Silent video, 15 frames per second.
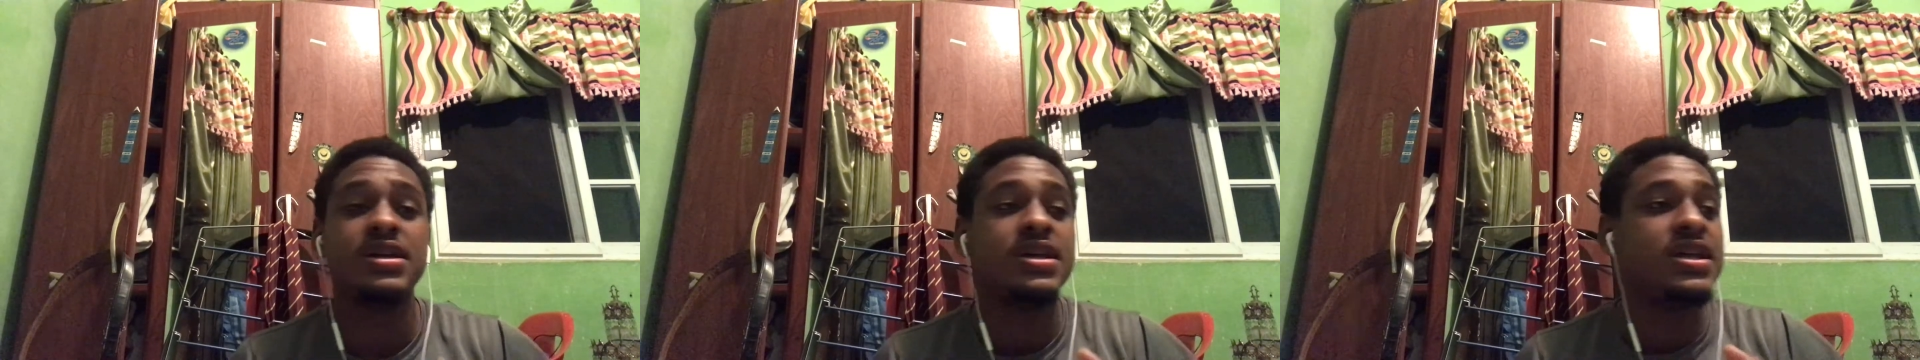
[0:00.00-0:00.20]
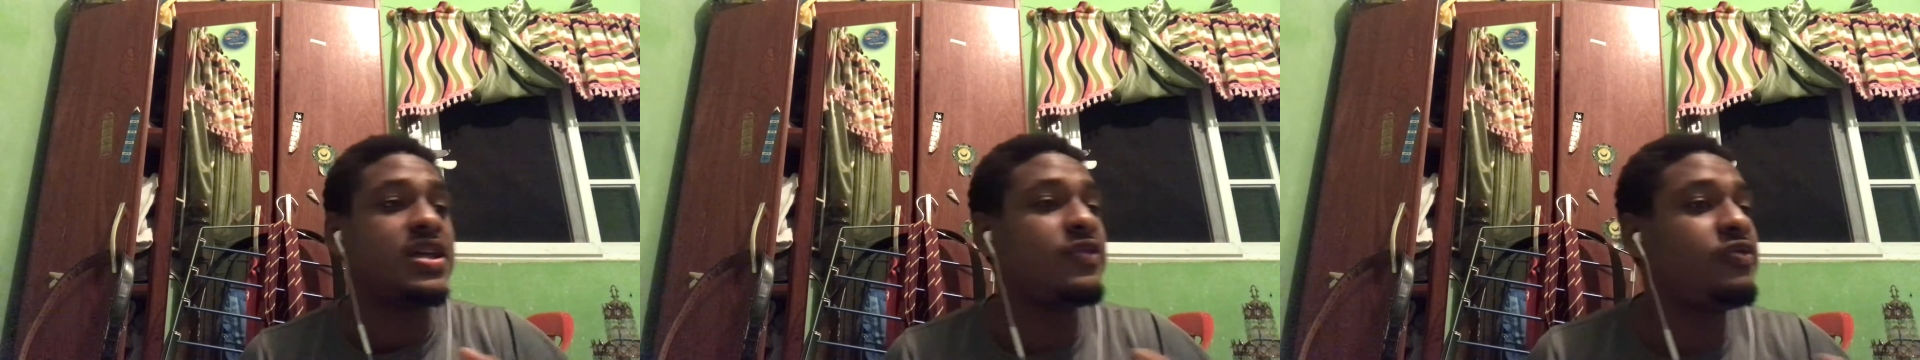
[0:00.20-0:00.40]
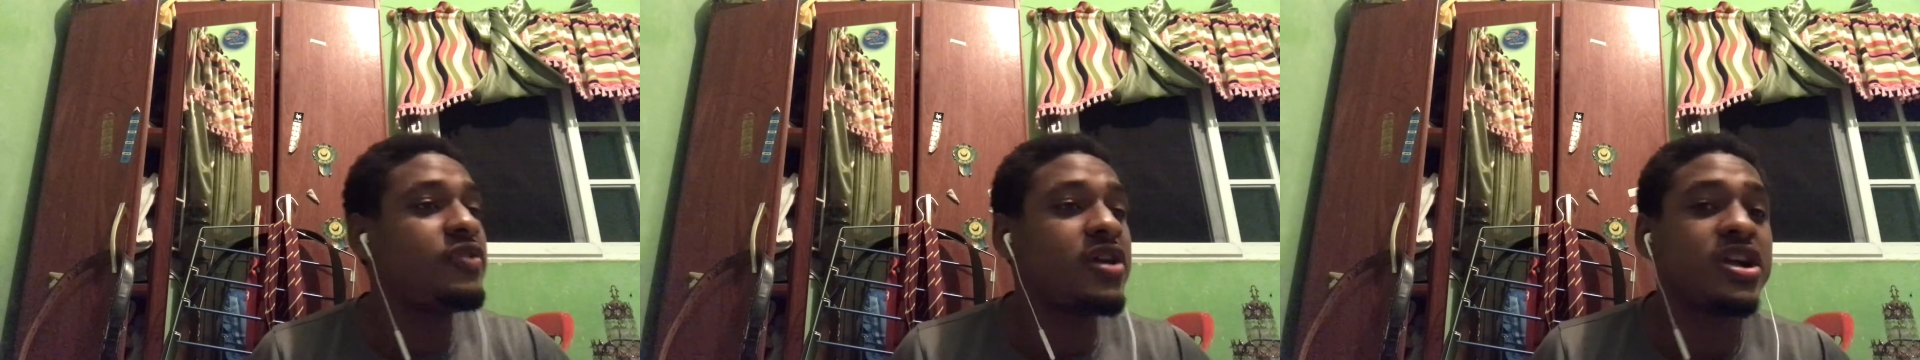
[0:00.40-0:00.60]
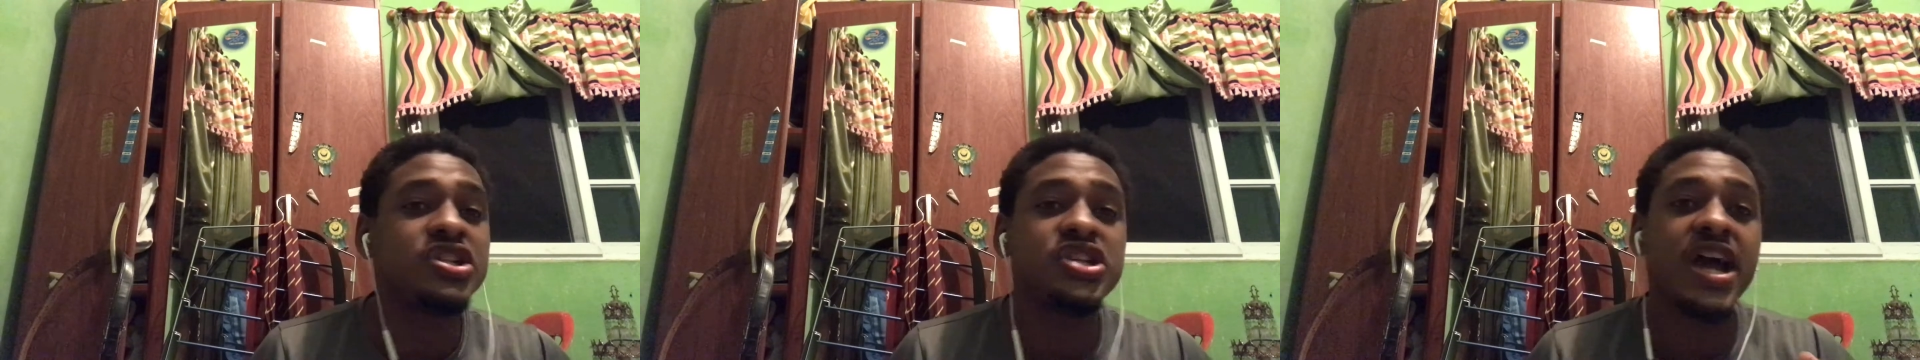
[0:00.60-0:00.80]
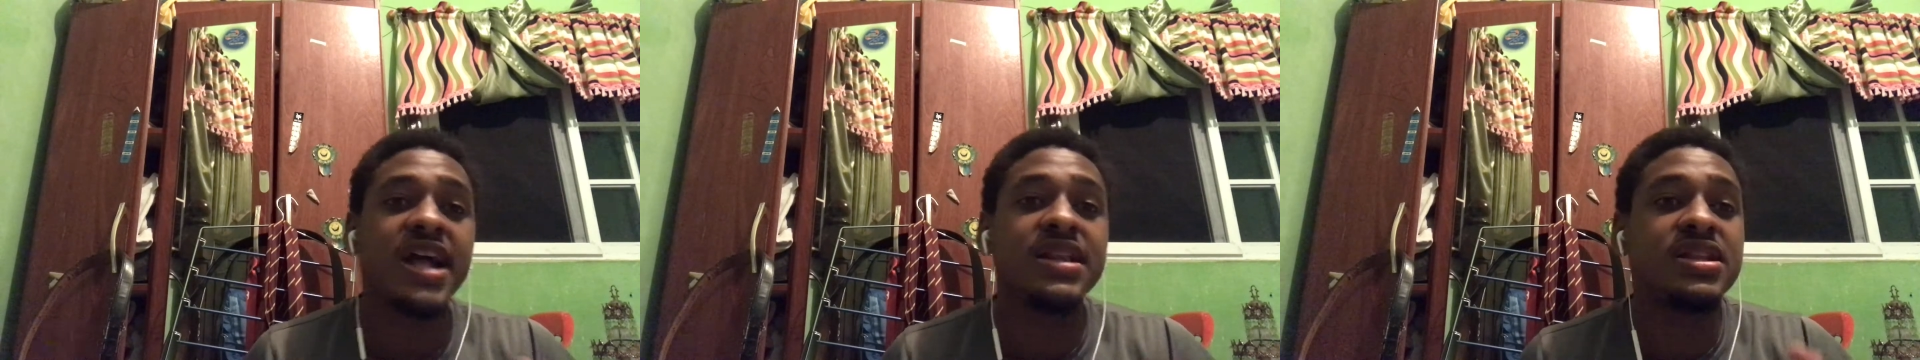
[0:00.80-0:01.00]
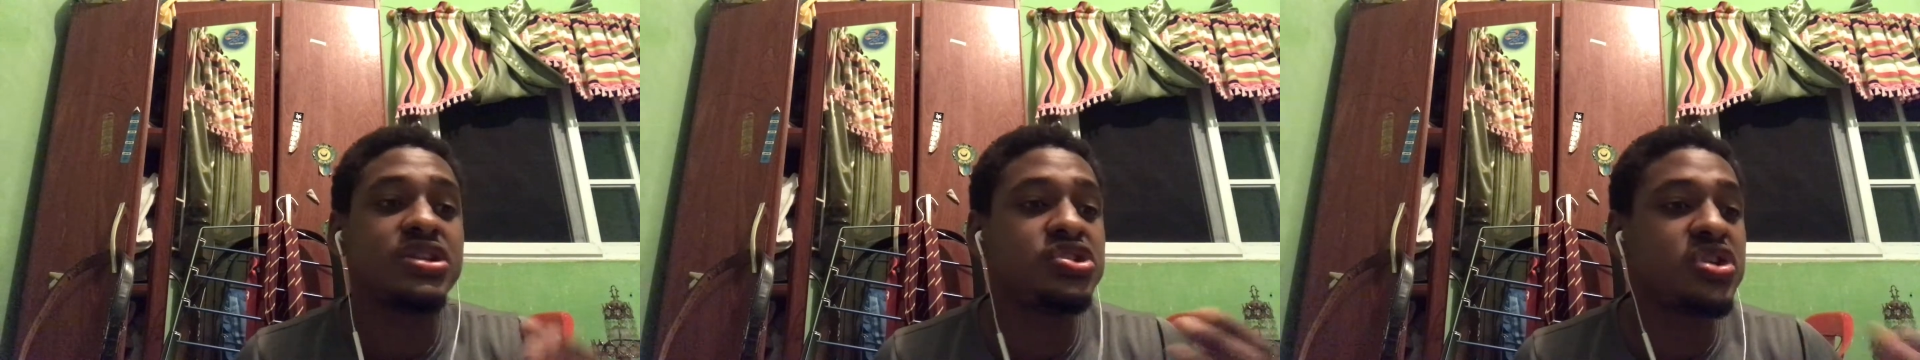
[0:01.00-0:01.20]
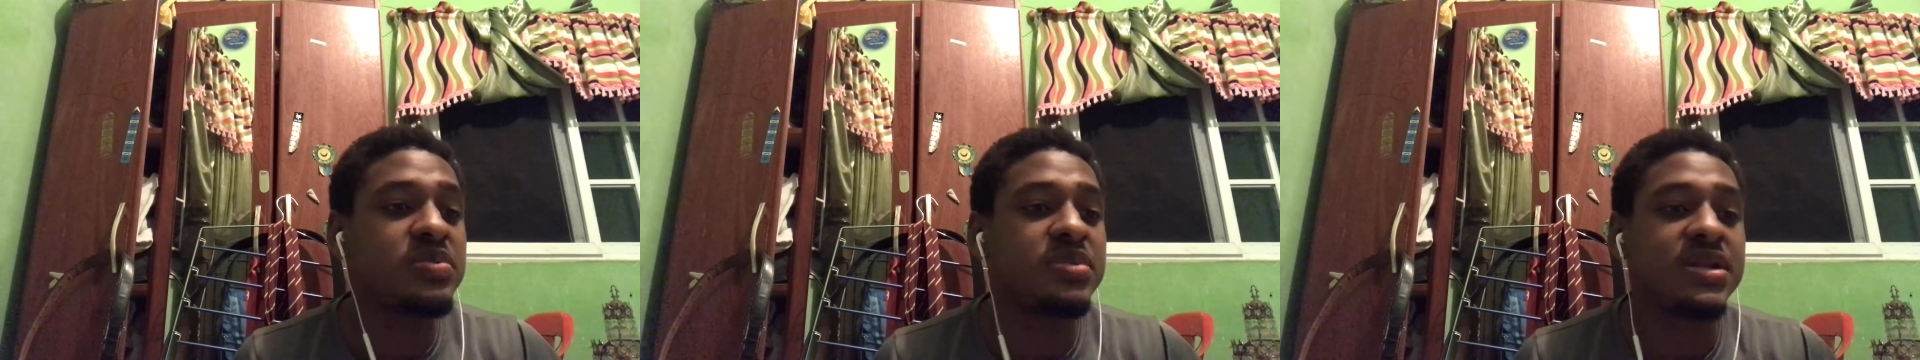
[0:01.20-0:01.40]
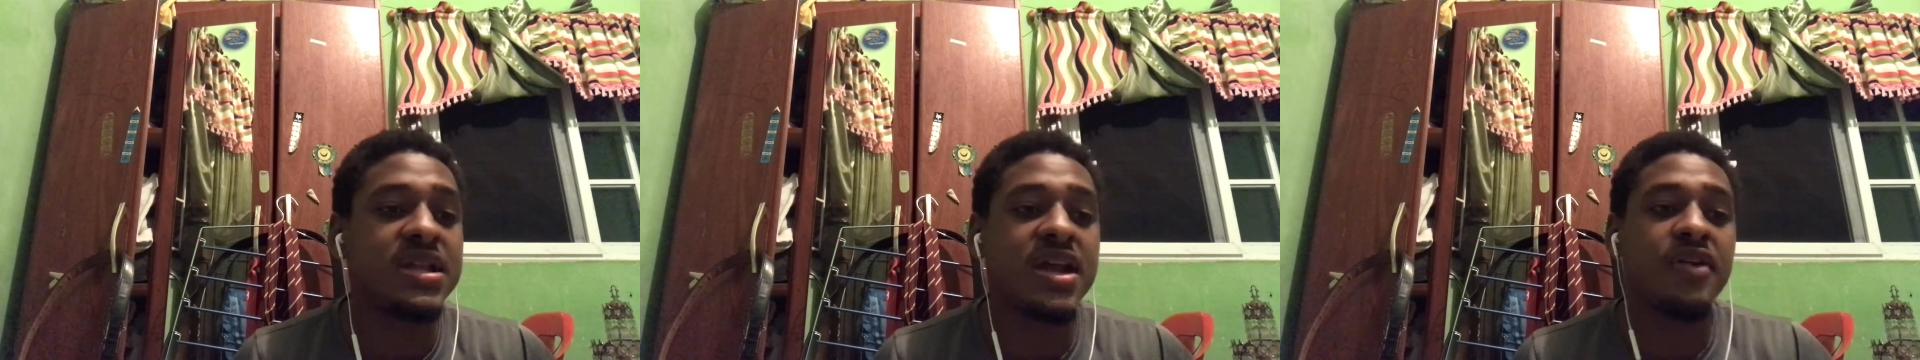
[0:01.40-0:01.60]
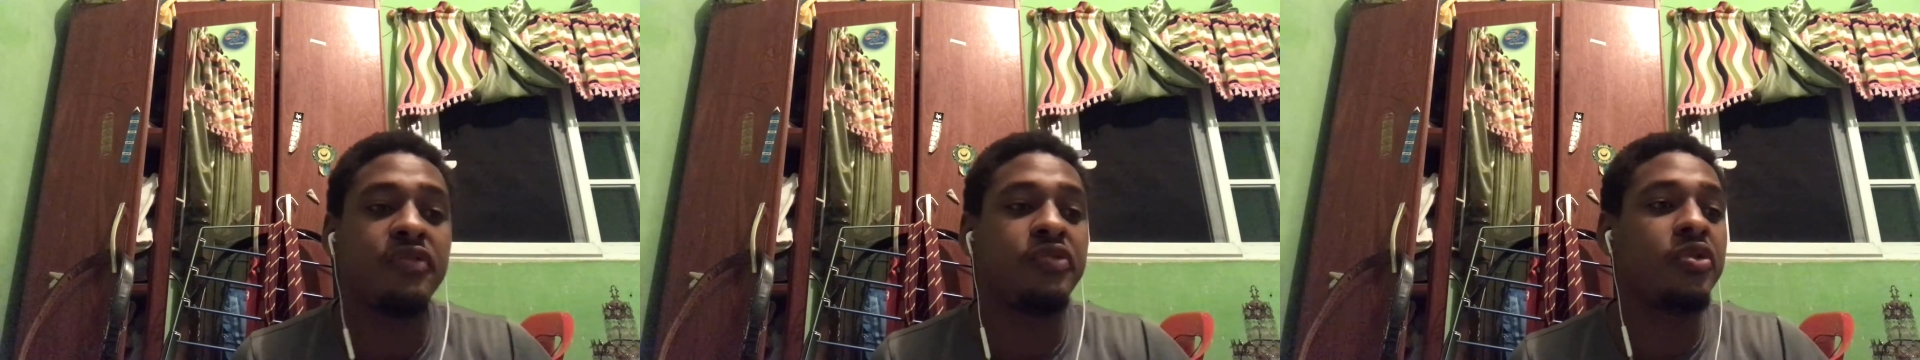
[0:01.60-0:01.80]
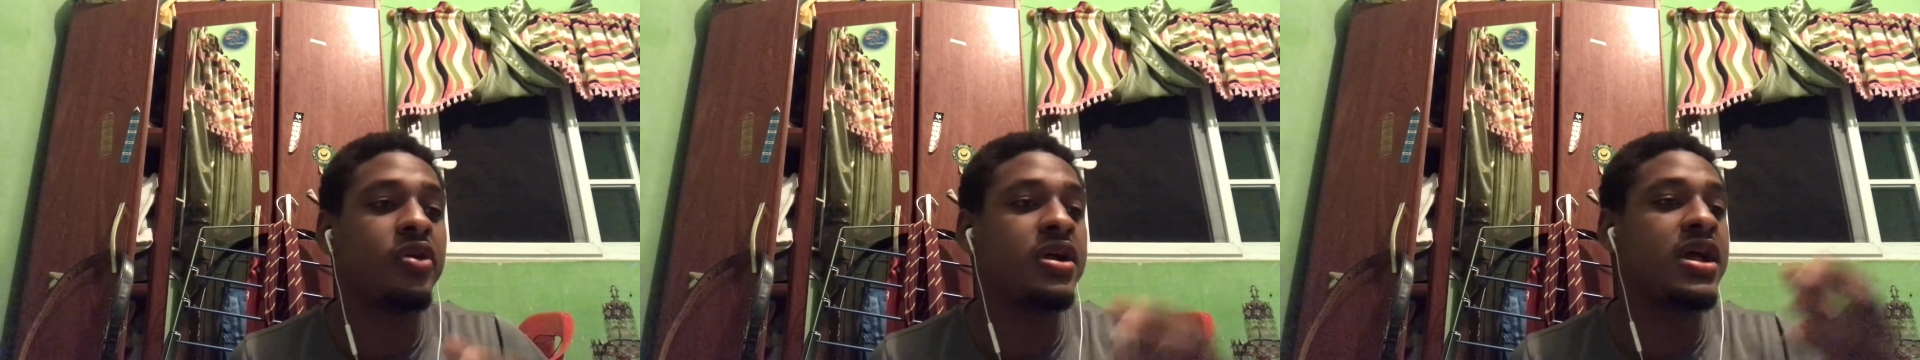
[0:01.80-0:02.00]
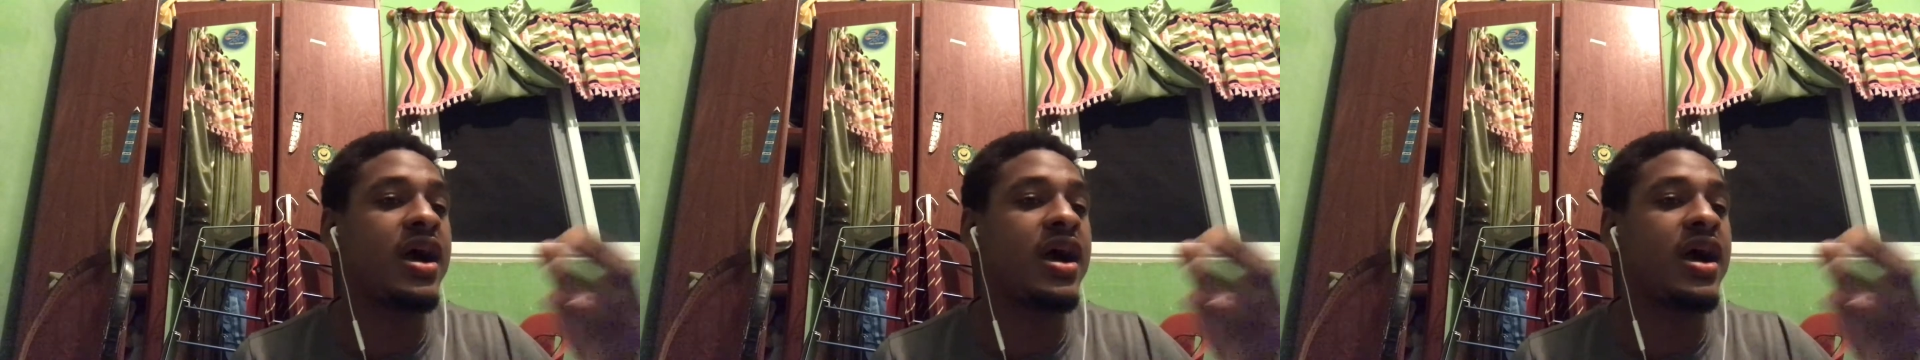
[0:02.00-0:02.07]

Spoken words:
if you're trying to dribble, therefore you